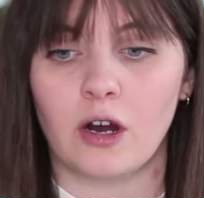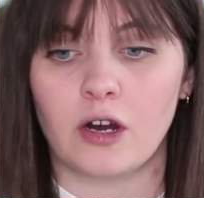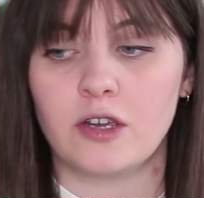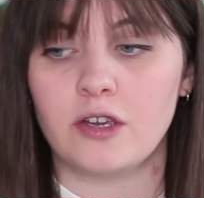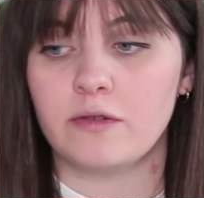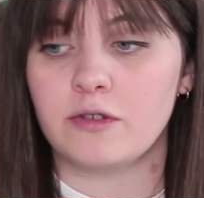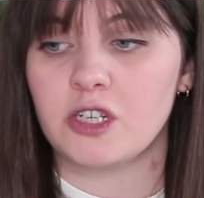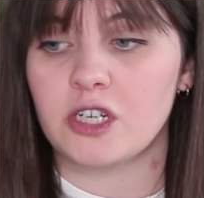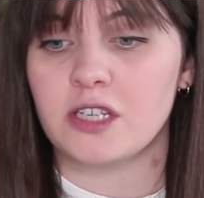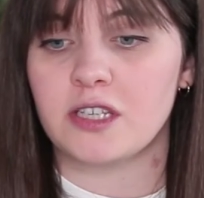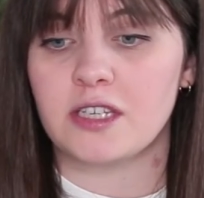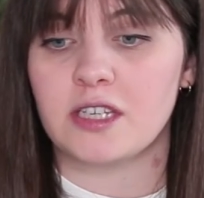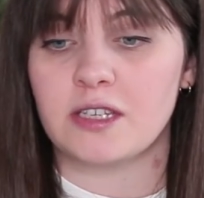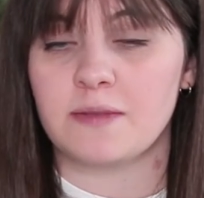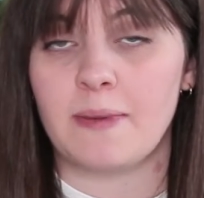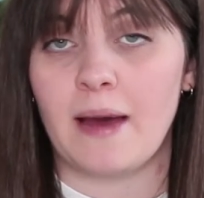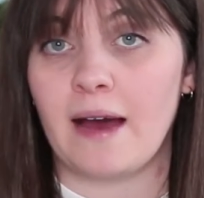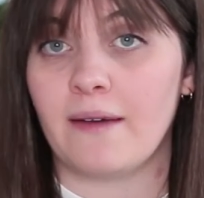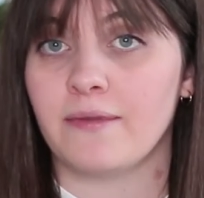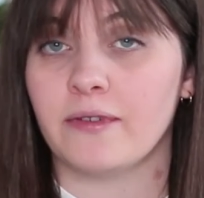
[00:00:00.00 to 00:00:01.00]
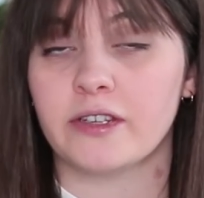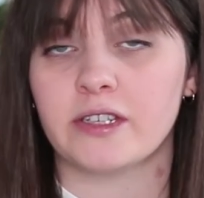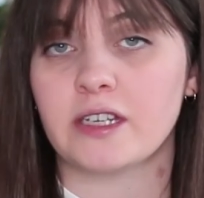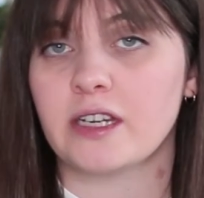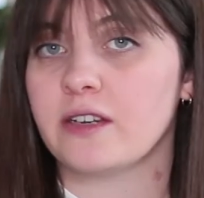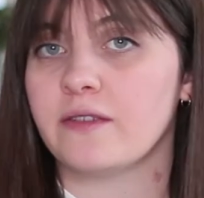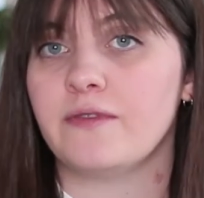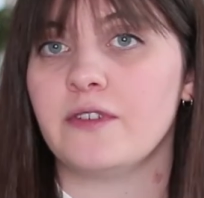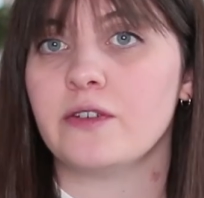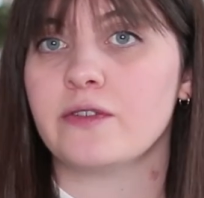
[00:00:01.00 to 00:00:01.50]
Are you just as baffled and
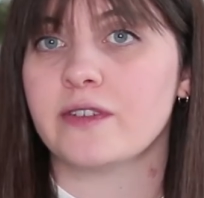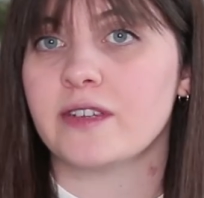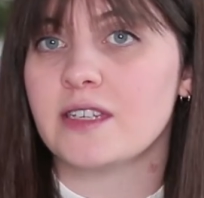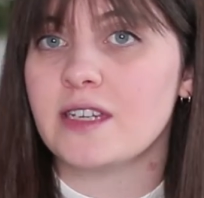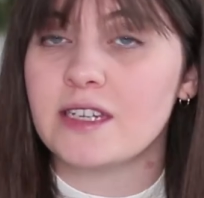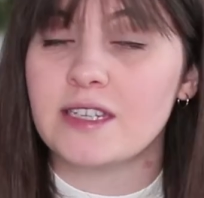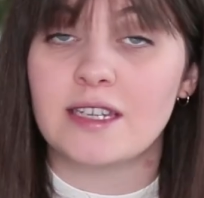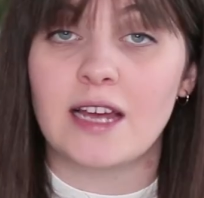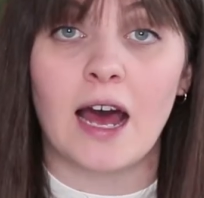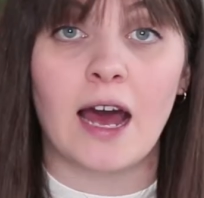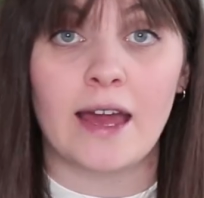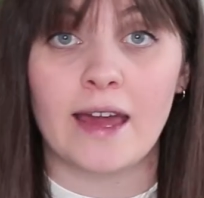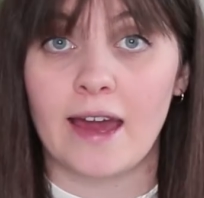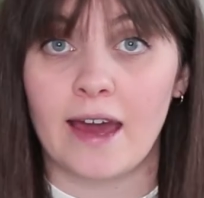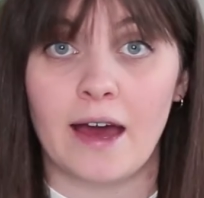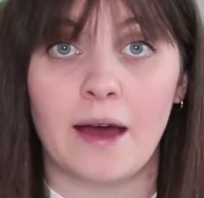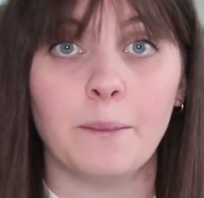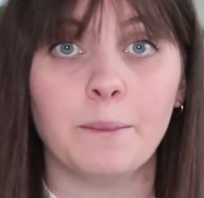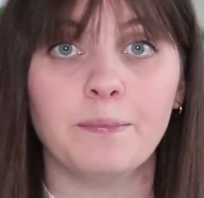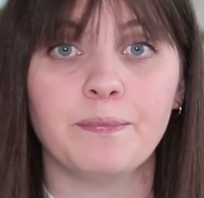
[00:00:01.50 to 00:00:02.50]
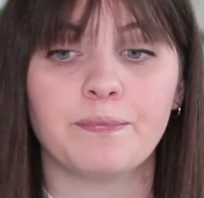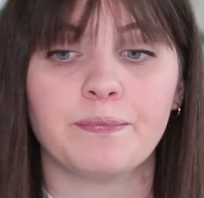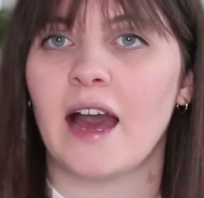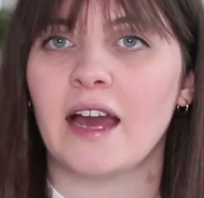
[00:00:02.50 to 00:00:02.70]
confused as I am?